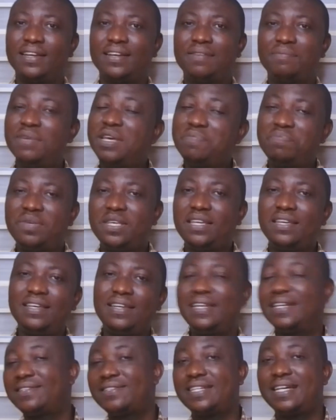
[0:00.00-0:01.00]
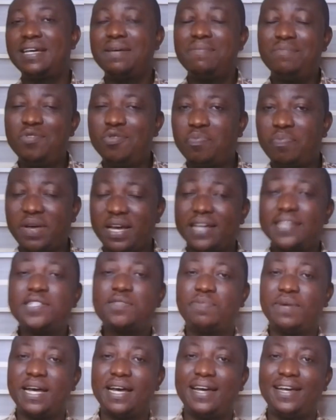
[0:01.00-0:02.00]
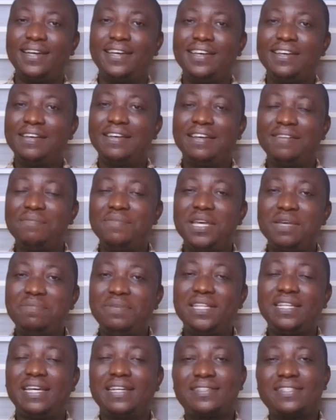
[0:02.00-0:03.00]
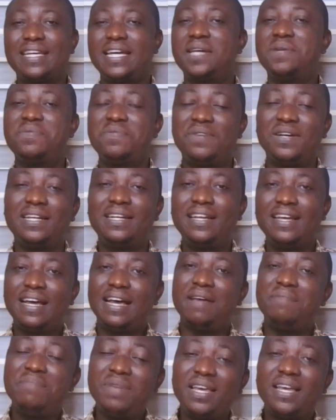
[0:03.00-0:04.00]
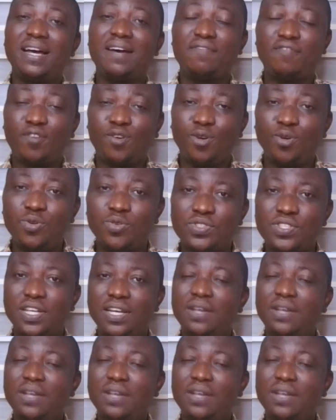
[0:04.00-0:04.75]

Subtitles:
Maybe the time you pass by, maybe a time when I may have closed.